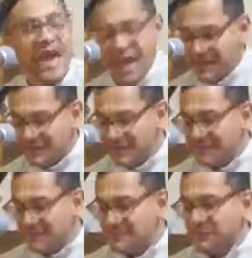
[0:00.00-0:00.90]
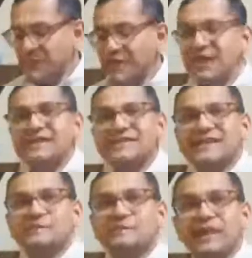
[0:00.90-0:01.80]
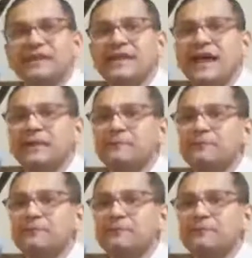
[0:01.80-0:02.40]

And it's explained that,